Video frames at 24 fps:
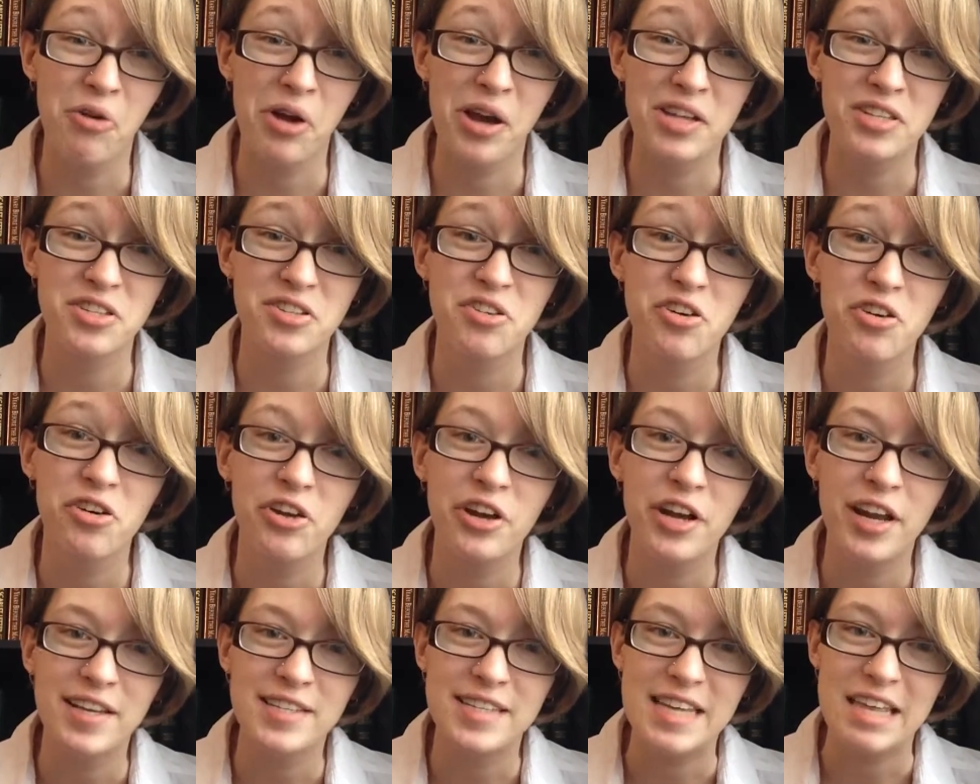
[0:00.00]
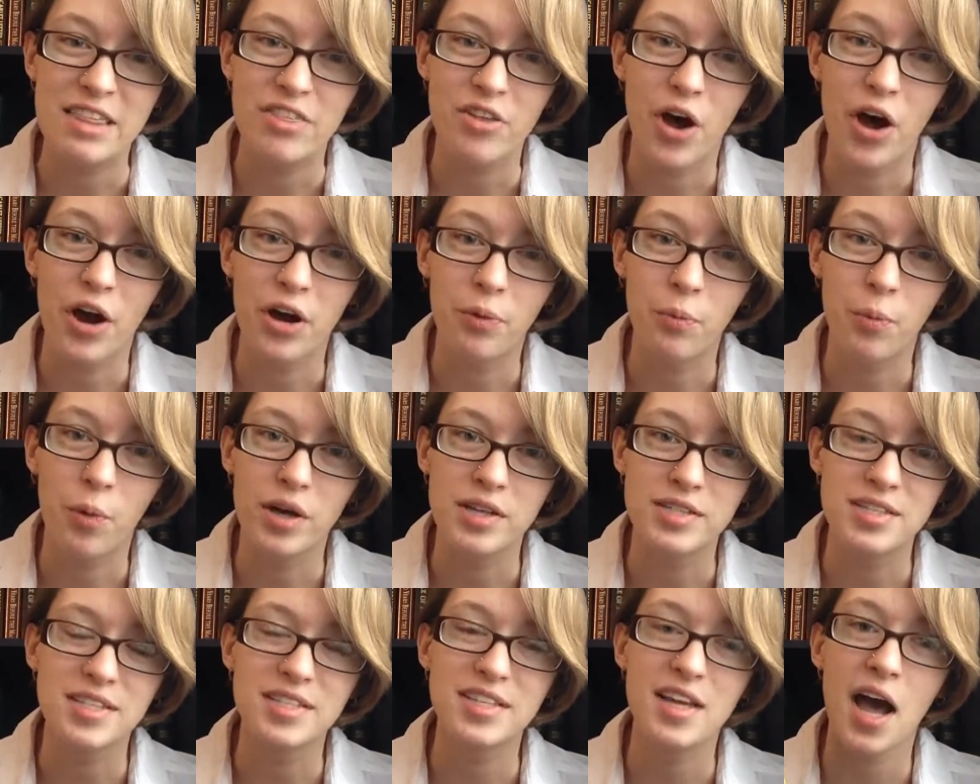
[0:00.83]
as good as he thought it
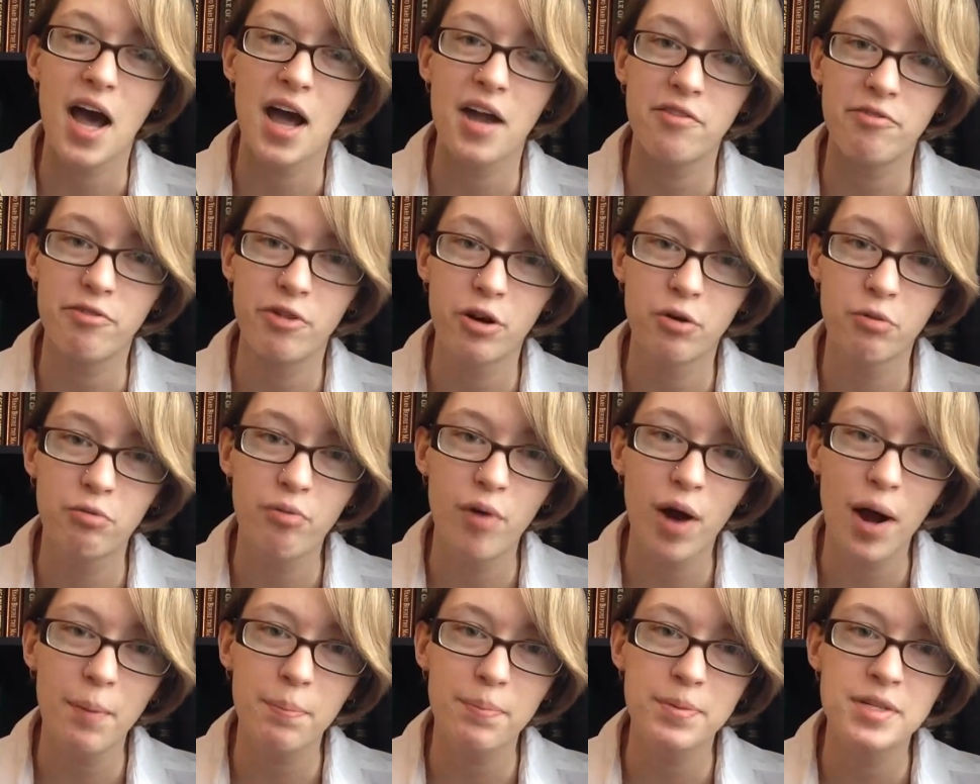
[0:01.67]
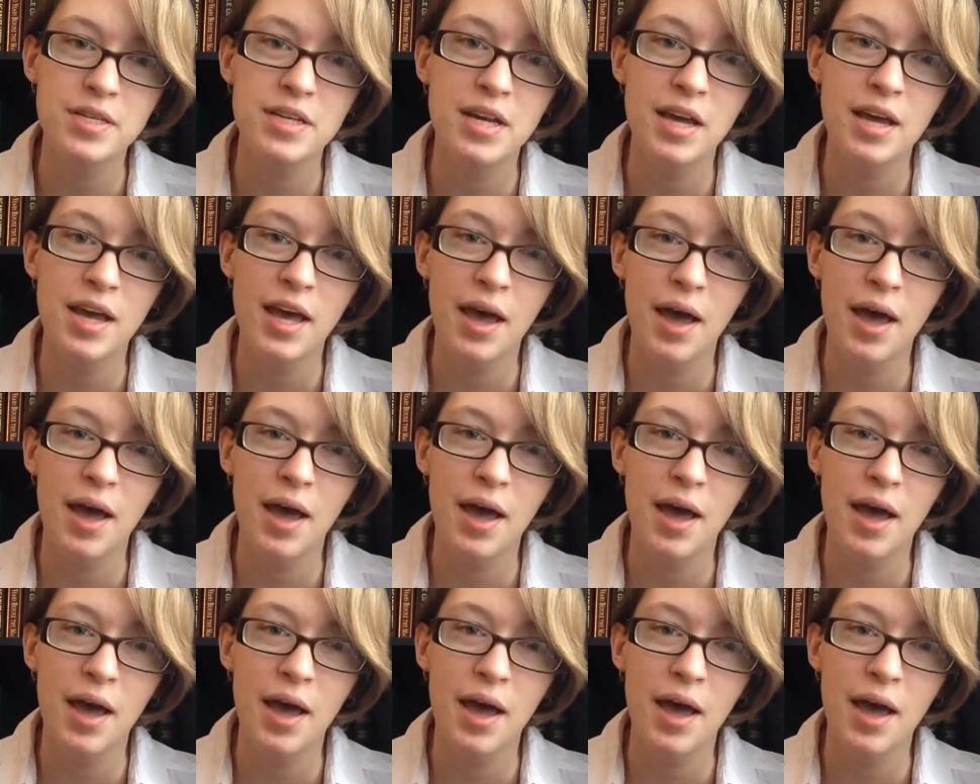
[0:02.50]
was. It's kind of corrupt,